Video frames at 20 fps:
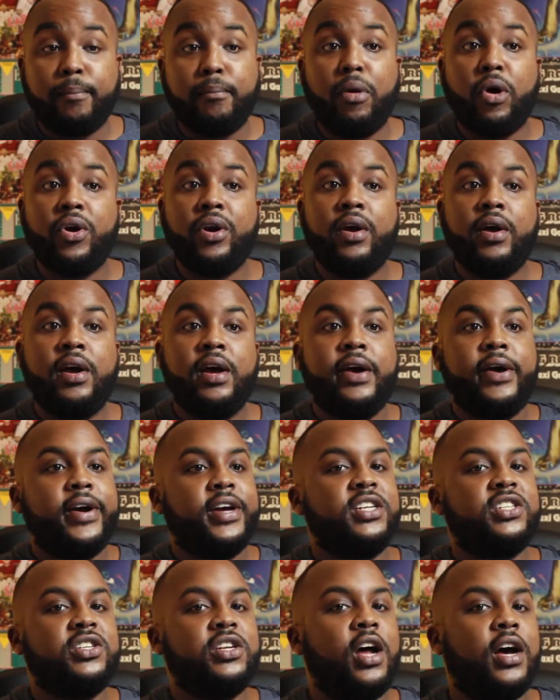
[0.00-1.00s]
but
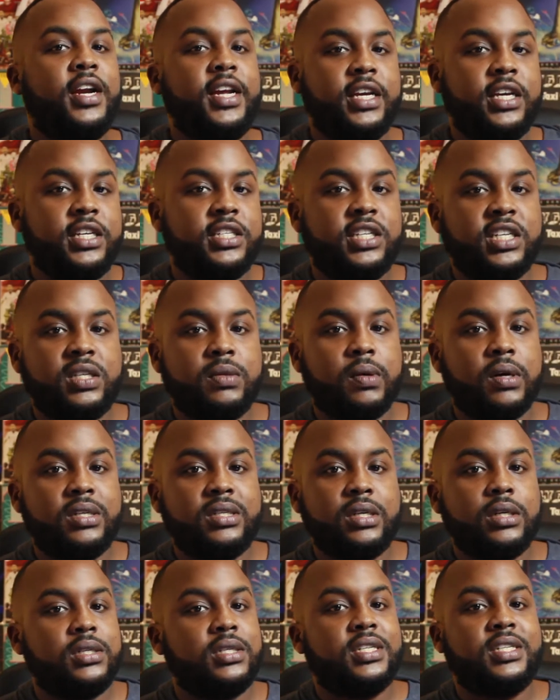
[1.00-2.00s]
it's not the easiest
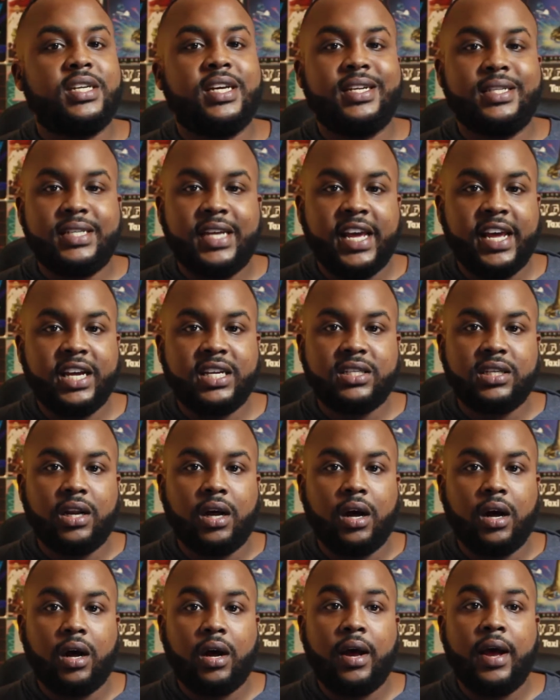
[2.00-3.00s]
process. It takes
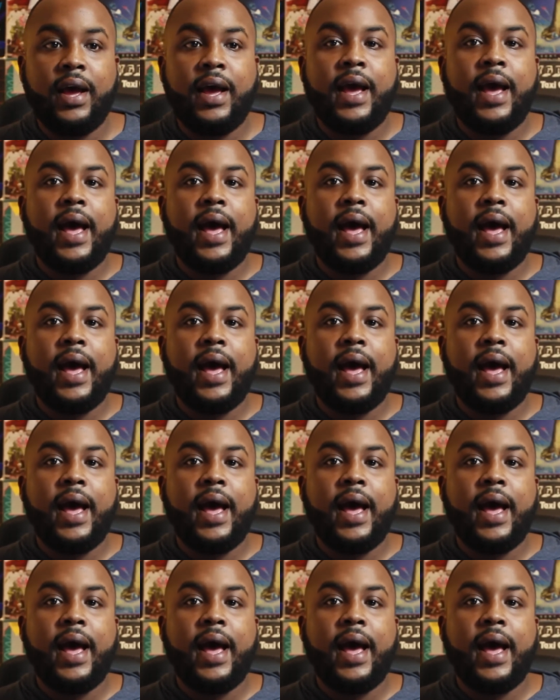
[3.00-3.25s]
long.